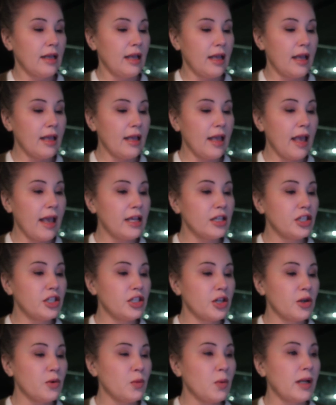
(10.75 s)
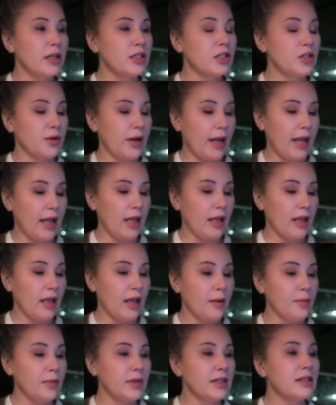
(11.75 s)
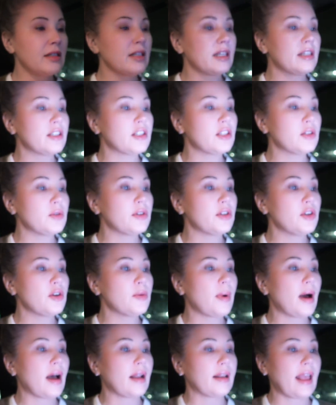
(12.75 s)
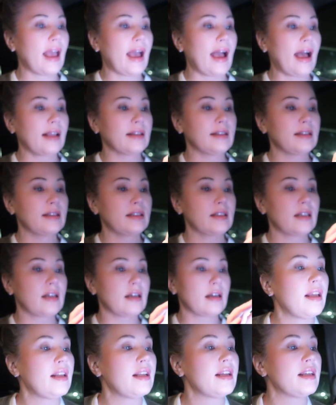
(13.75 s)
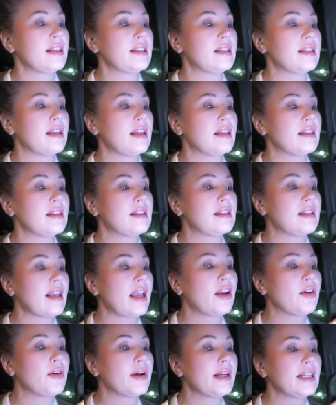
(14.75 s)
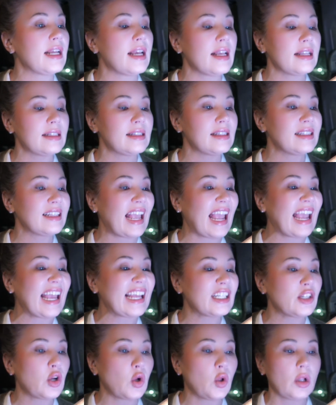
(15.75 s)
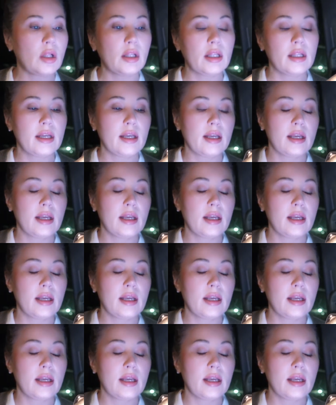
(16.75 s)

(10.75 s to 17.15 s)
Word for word: In case you're wondering, I'm listening to a new podcast. It is Scared Scandal.